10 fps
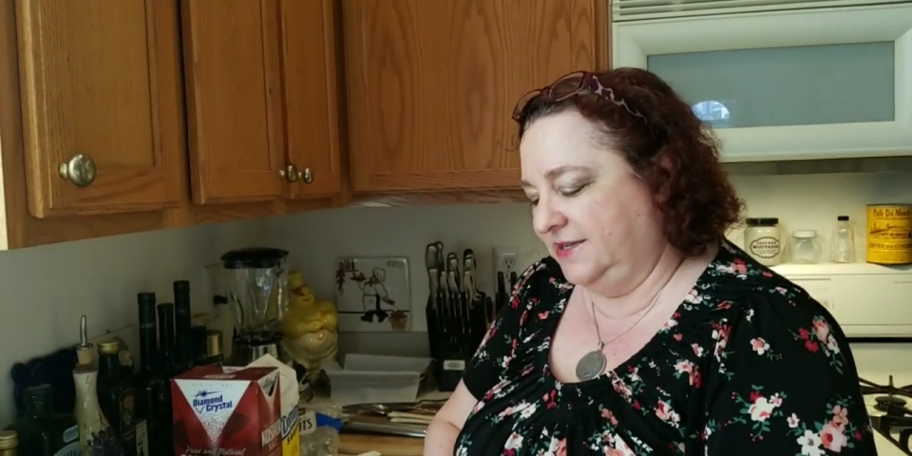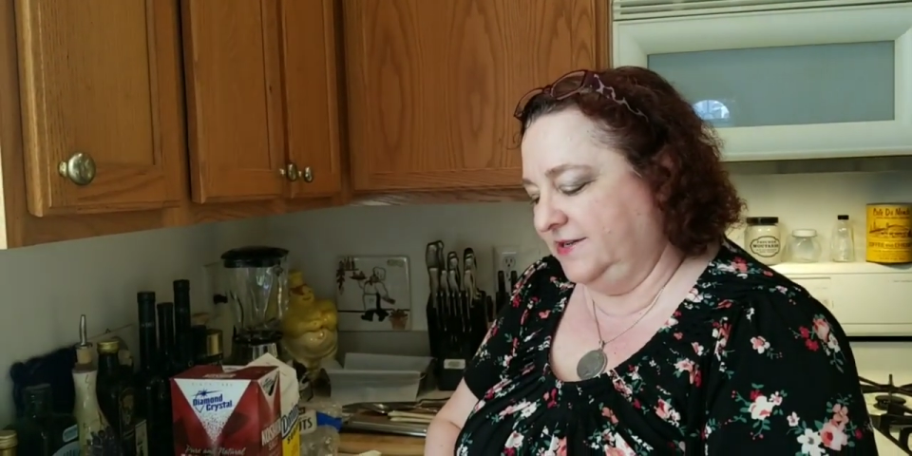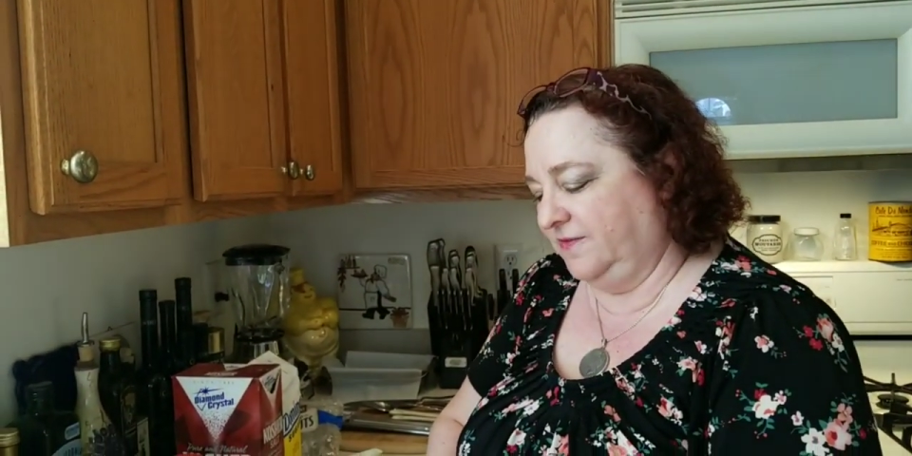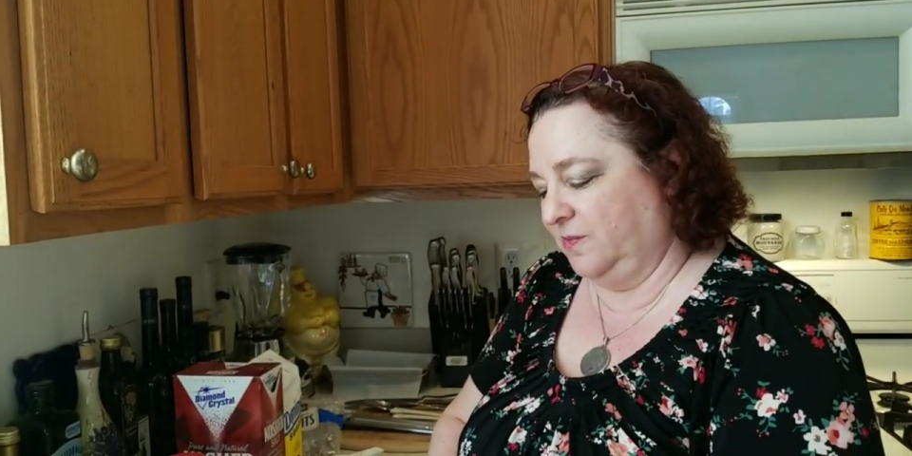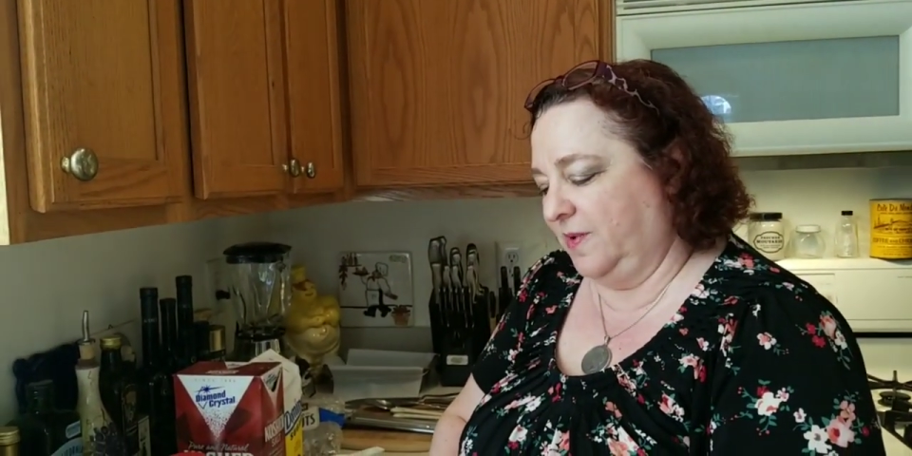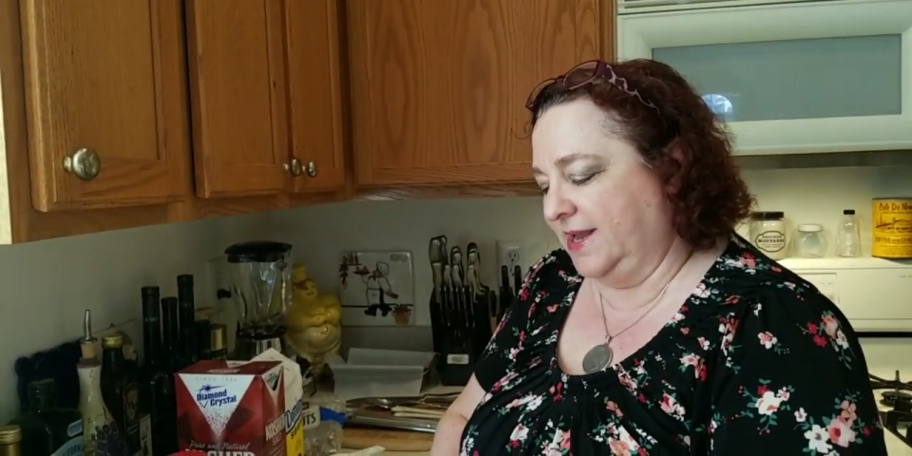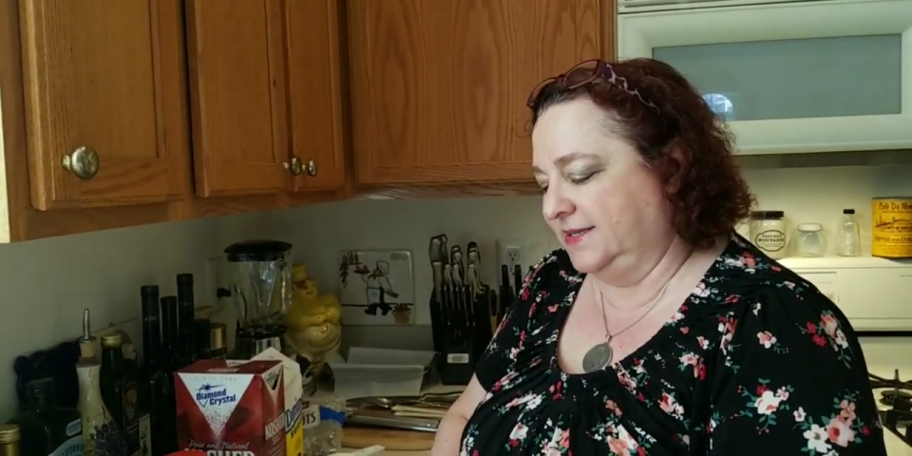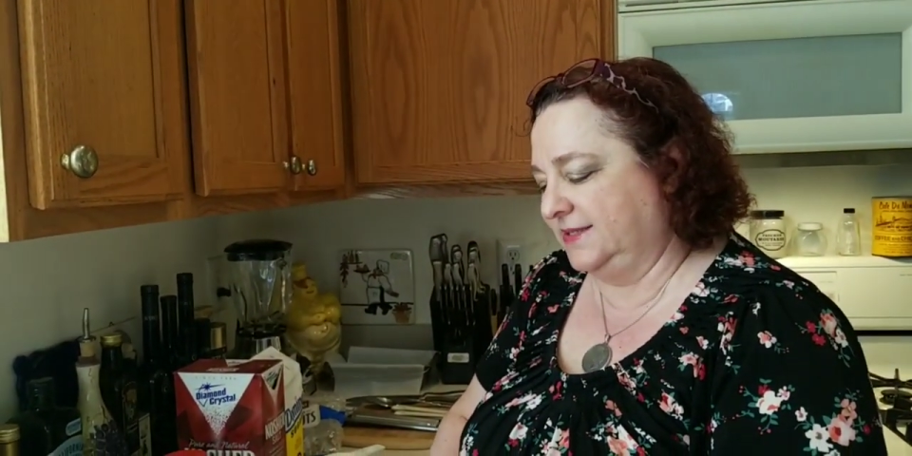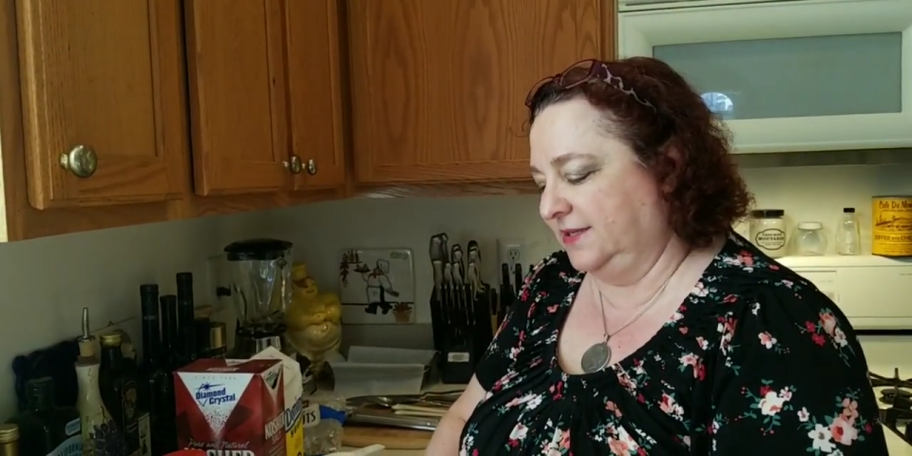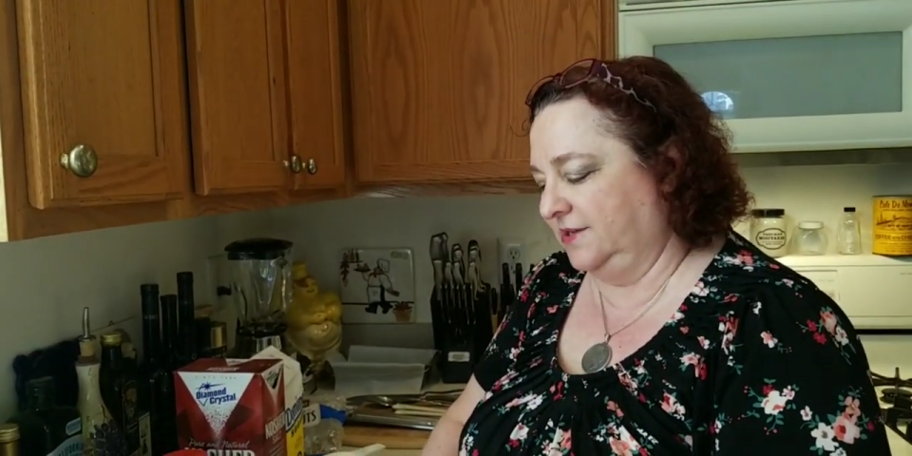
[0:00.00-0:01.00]
different
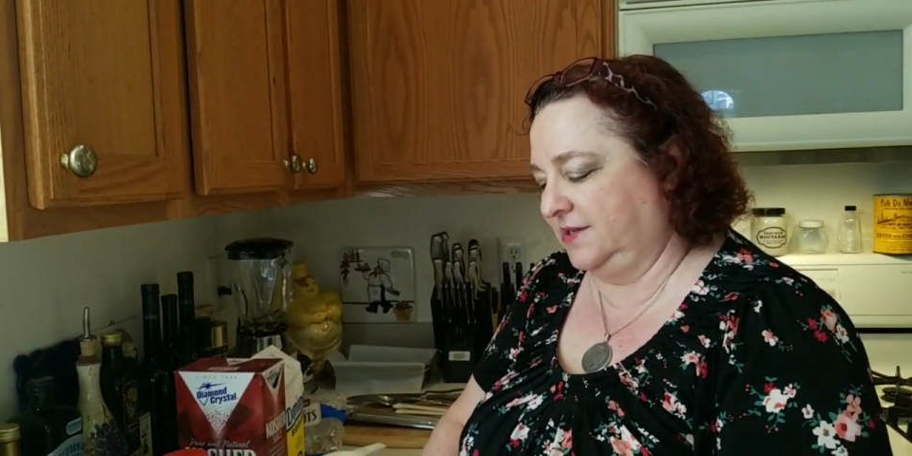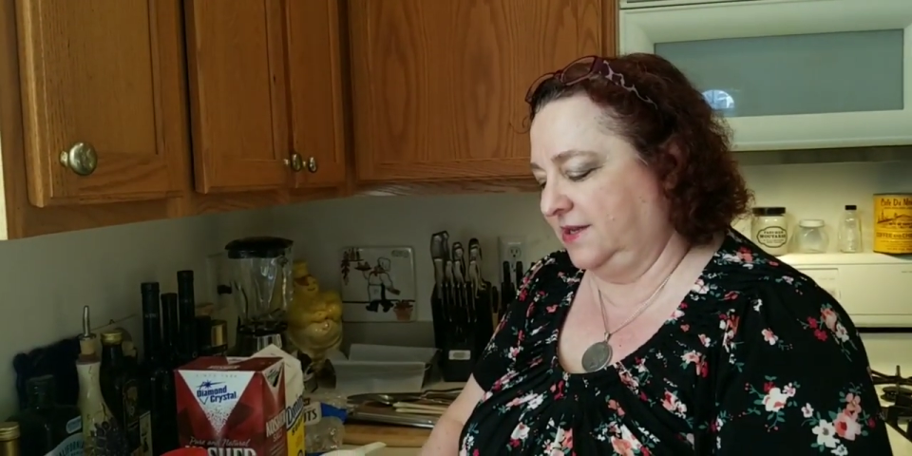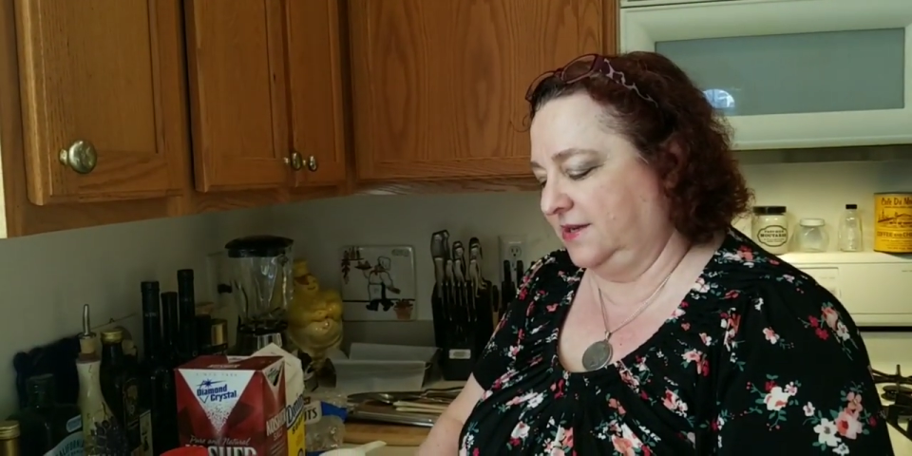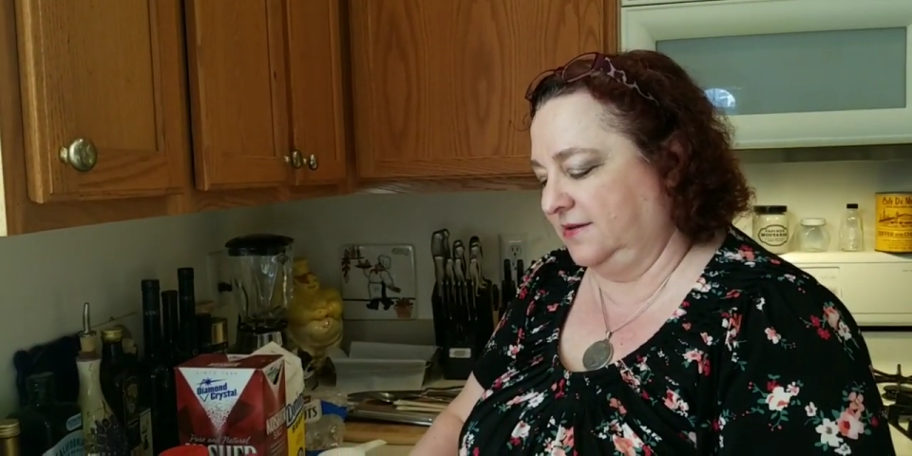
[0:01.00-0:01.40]
ways that you can